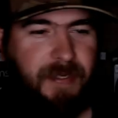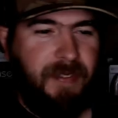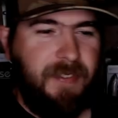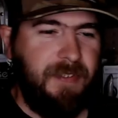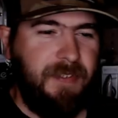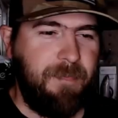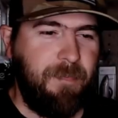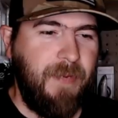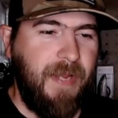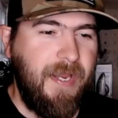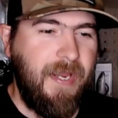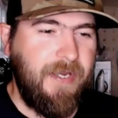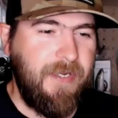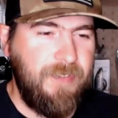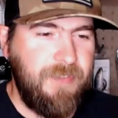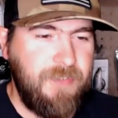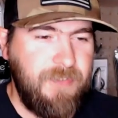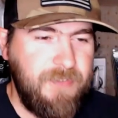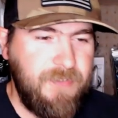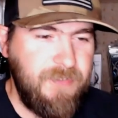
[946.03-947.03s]
these
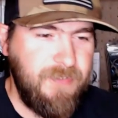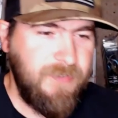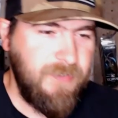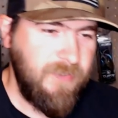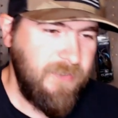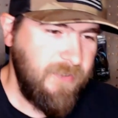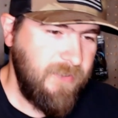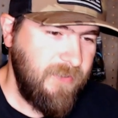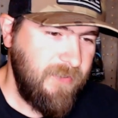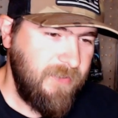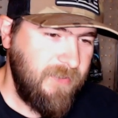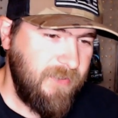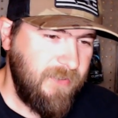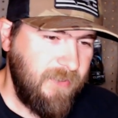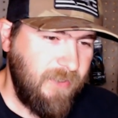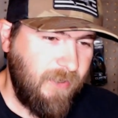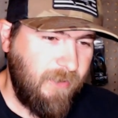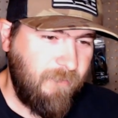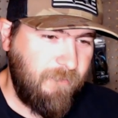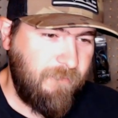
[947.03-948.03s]
packages
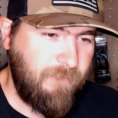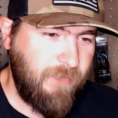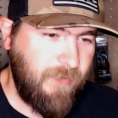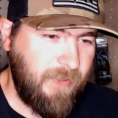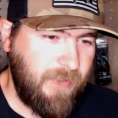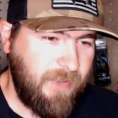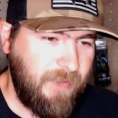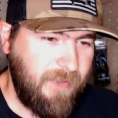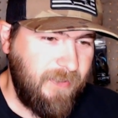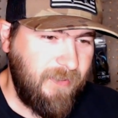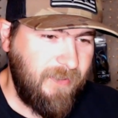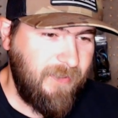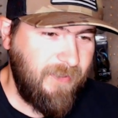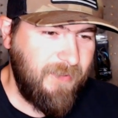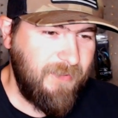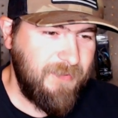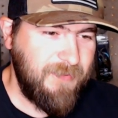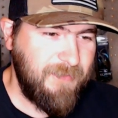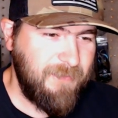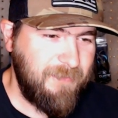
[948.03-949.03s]
are freaking
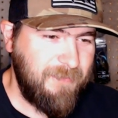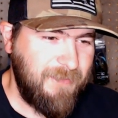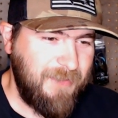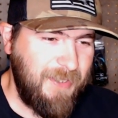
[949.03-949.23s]
awesome.